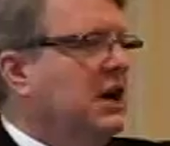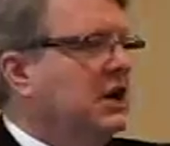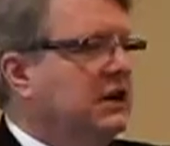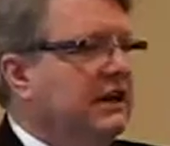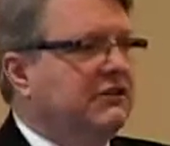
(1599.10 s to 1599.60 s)

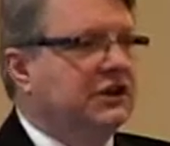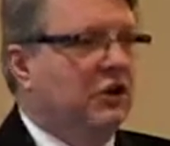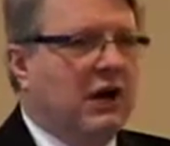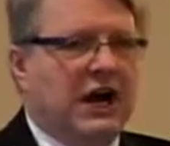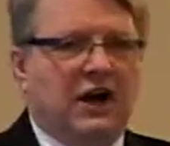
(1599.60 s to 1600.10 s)
Cleveland,
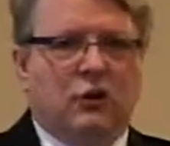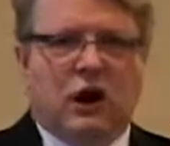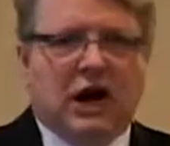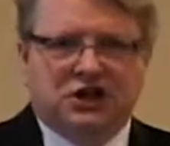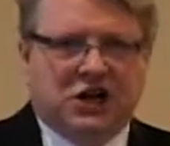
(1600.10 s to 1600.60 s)
Ohio,
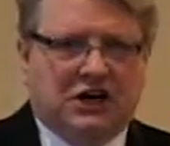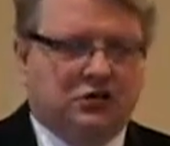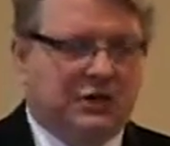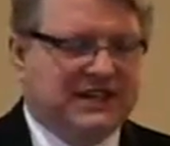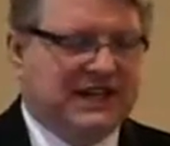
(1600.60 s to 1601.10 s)
or Oshkosh,
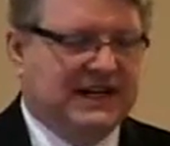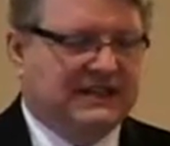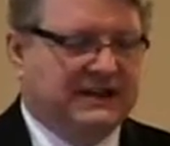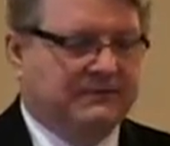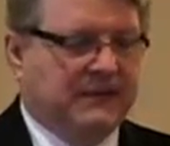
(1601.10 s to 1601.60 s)

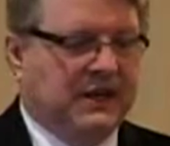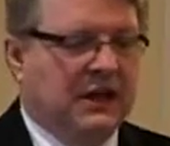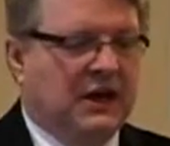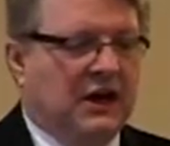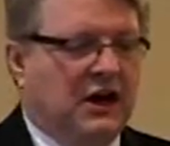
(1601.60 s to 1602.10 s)
Wisconsin?
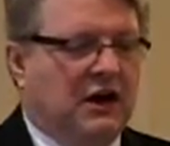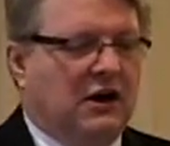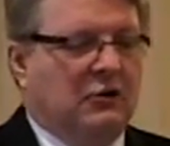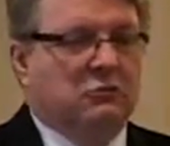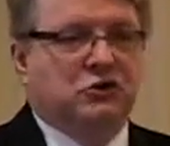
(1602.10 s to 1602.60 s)

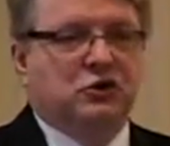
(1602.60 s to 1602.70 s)
Does